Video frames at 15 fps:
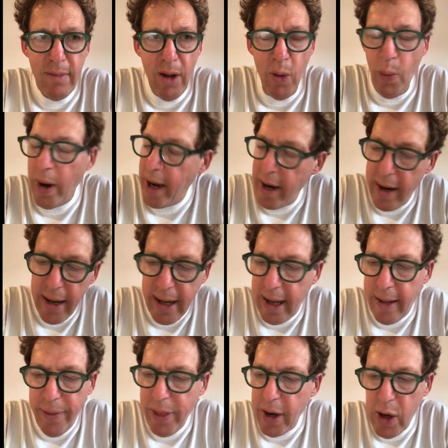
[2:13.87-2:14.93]
where
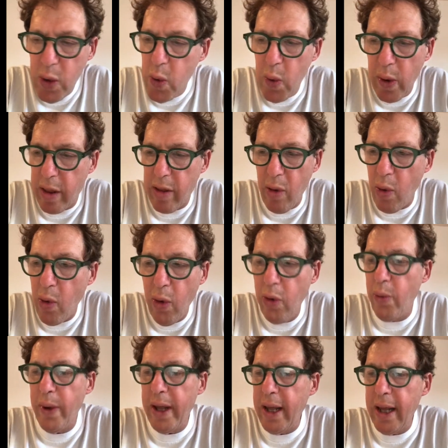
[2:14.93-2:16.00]
in the news all
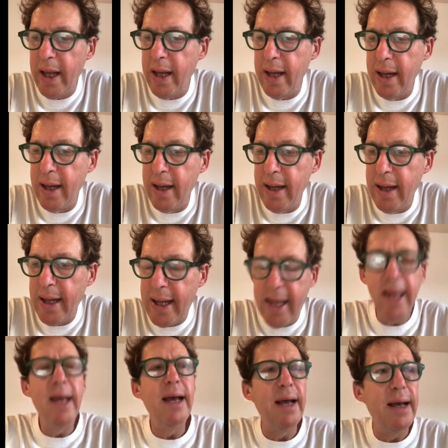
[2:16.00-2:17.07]
we
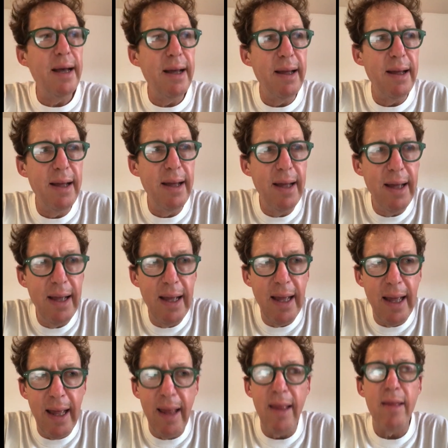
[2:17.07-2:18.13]
hear
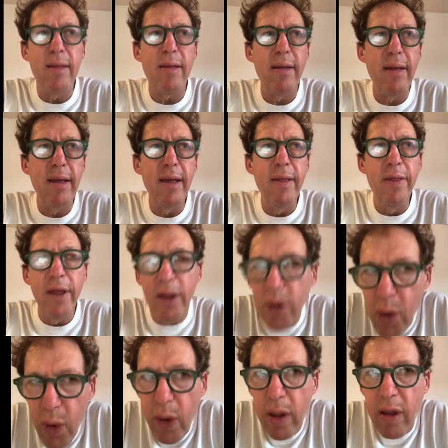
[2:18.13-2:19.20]
is the
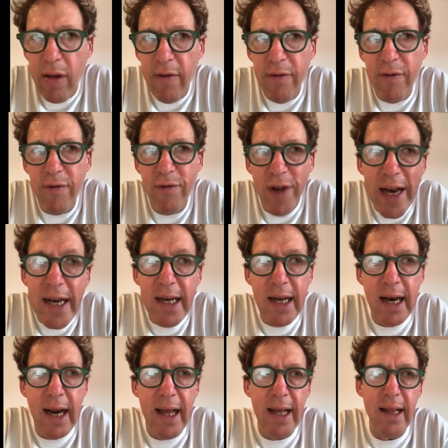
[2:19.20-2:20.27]
dearth of
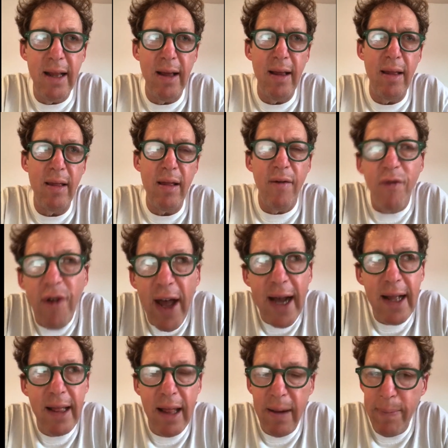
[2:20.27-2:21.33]
ventilators, the
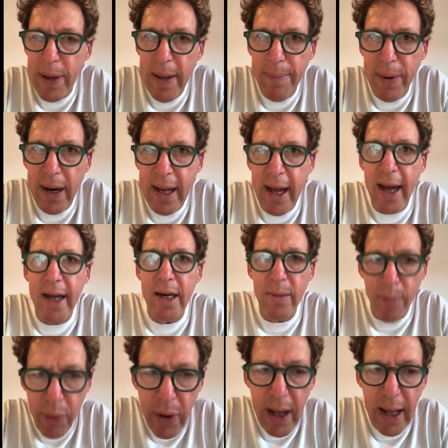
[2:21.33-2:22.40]
fact that people
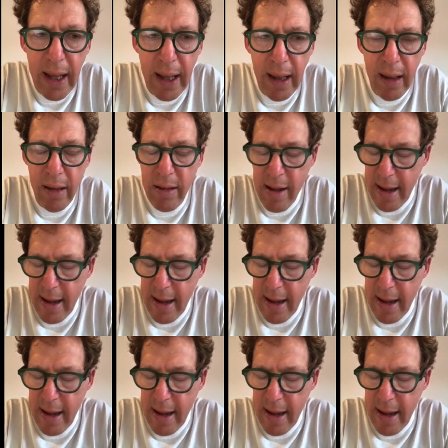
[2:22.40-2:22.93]
can't breathe,